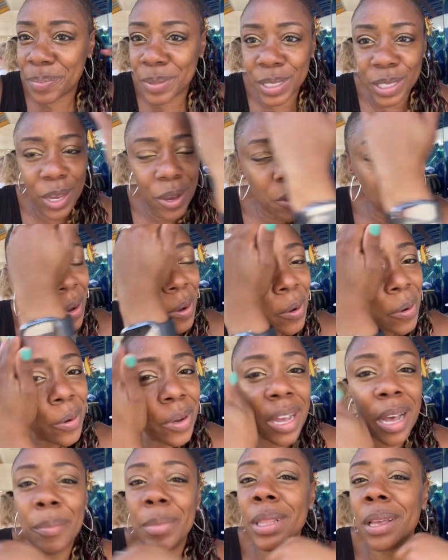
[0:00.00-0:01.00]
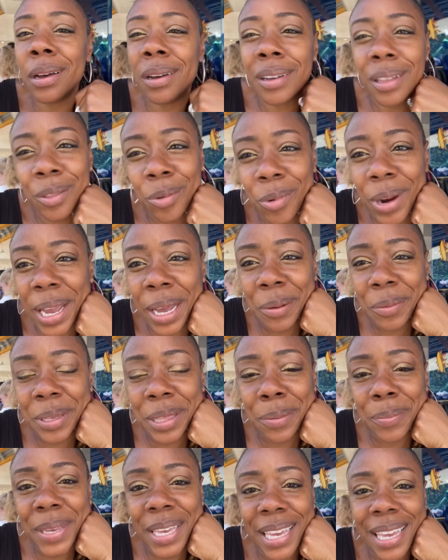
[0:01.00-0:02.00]
so come along on the ride with
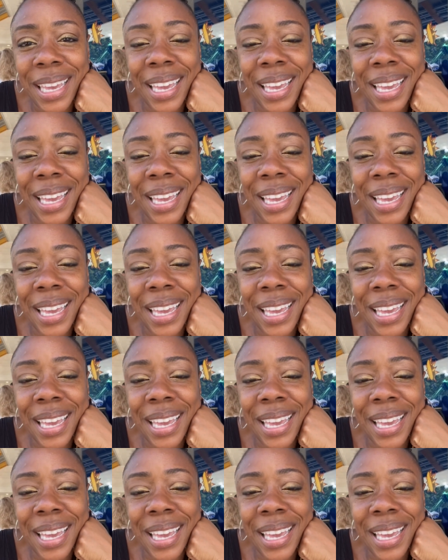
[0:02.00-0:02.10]
me